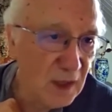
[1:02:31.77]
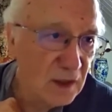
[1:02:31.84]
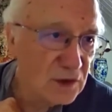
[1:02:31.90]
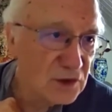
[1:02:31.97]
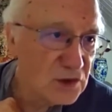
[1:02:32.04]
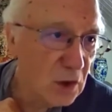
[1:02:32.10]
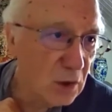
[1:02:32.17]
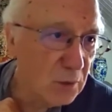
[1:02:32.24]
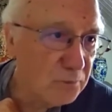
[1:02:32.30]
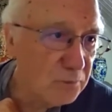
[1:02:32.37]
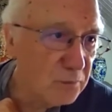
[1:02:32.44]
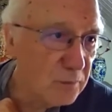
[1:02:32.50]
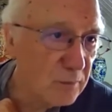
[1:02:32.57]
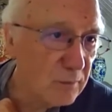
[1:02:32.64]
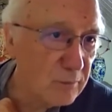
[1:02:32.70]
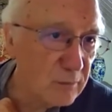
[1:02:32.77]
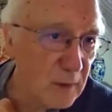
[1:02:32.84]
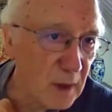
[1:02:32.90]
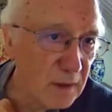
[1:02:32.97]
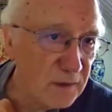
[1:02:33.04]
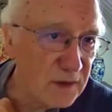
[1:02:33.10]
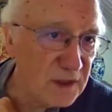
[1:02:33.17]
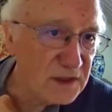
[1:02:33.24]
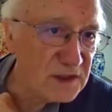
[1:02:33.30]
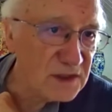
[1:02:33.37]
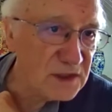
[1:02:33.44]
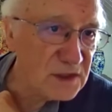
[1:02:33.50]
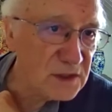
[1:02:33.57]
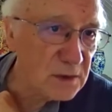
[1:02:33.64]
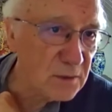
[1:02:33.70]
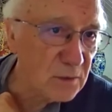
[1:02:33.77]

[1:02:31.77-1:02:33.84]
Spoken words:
So this is